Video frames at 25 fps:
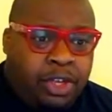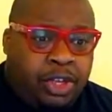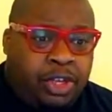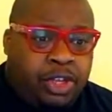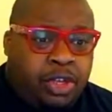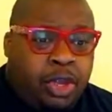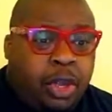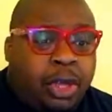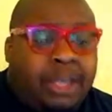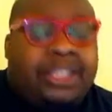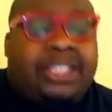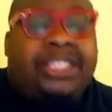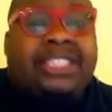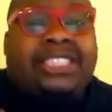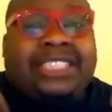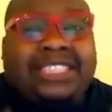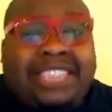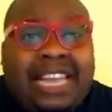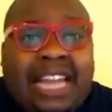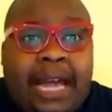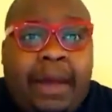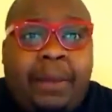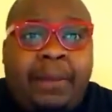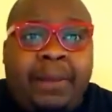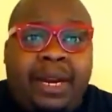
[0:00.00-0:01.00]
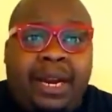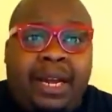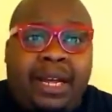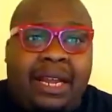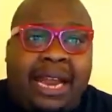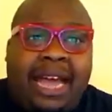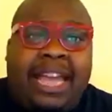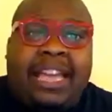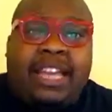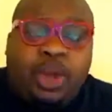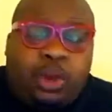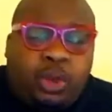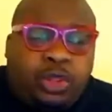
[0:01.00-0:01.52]
Your stamina,
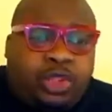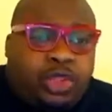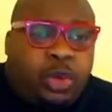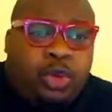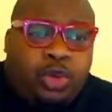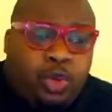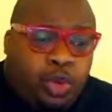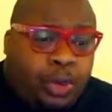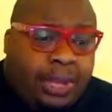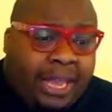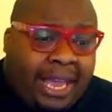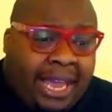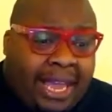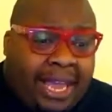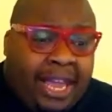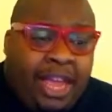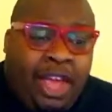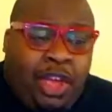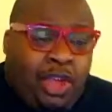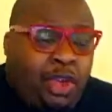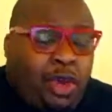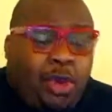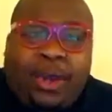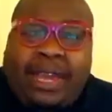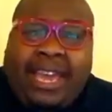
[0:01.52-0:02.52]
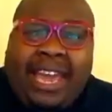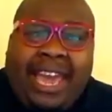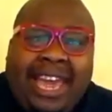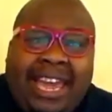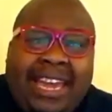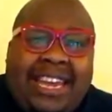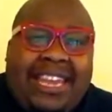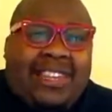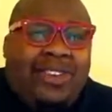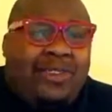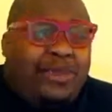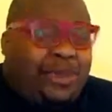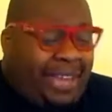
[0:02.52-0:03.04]
like, yo, so you can't
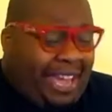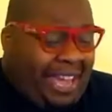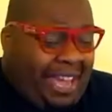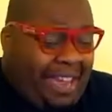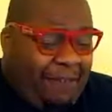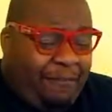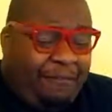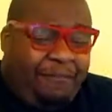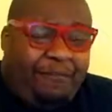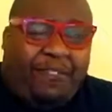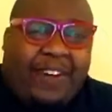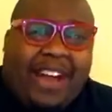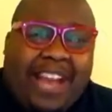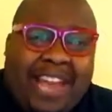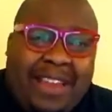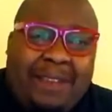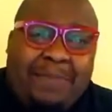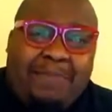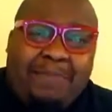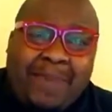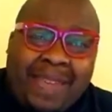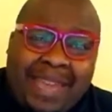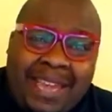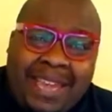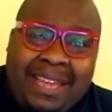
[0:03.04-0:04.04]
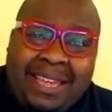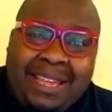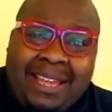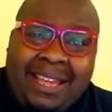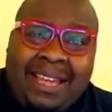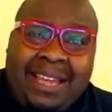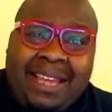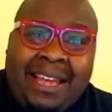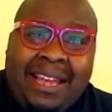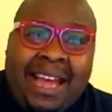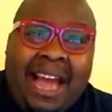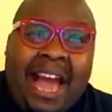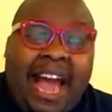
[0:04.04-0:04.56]
fight me.
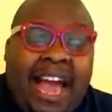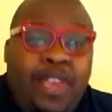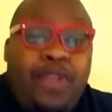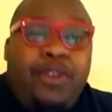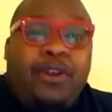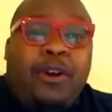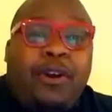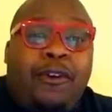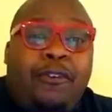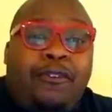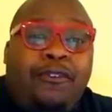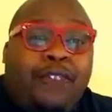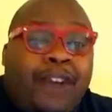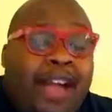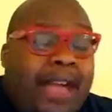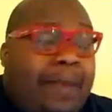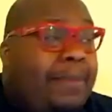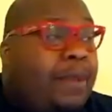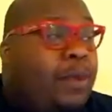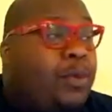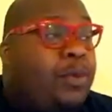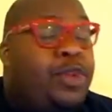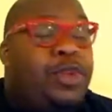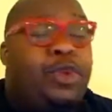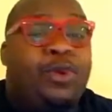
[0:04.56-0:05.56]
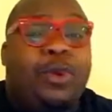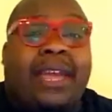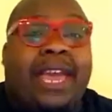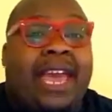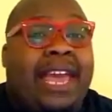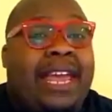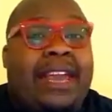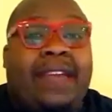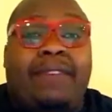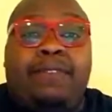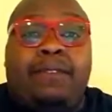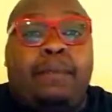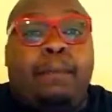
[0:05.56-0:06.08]
How you gonna fight me when you
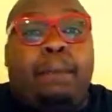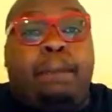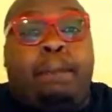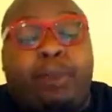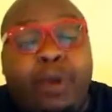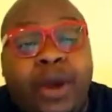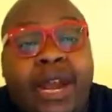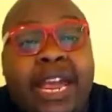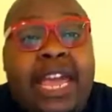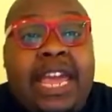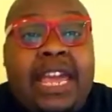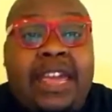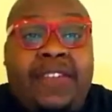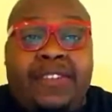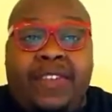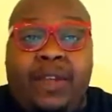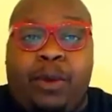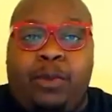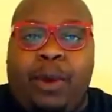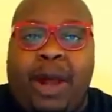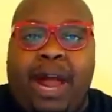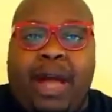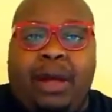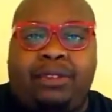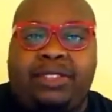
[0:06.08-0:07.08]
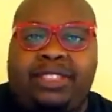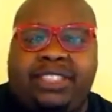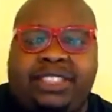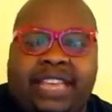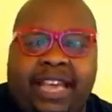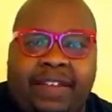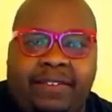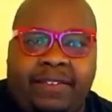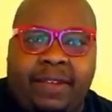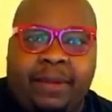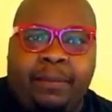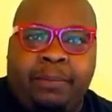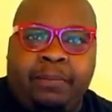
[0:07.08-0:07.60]
can't even breathe in round
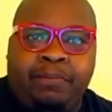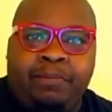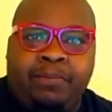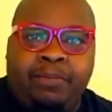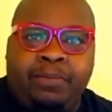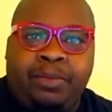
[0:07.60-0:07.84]
7?